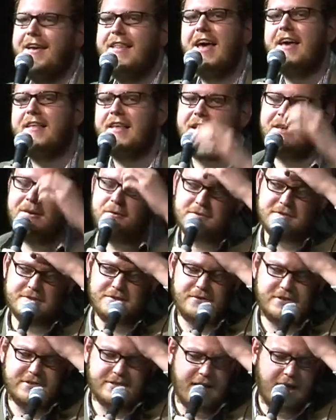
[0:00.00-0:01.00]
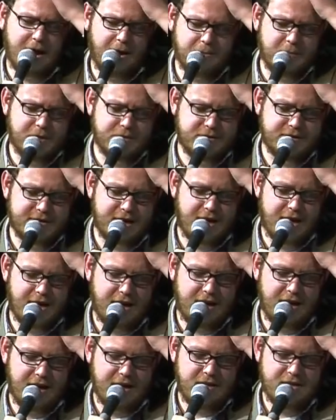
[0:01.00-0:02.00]
that wasn't the reason. It was
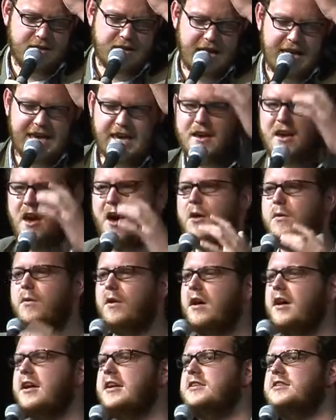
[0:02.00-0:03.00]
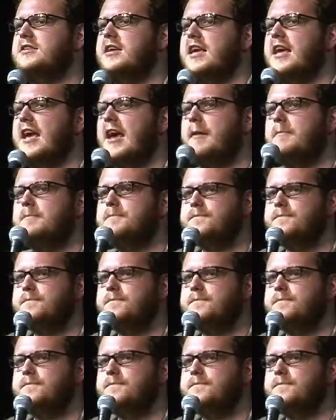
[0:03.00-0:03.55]
E. coli. She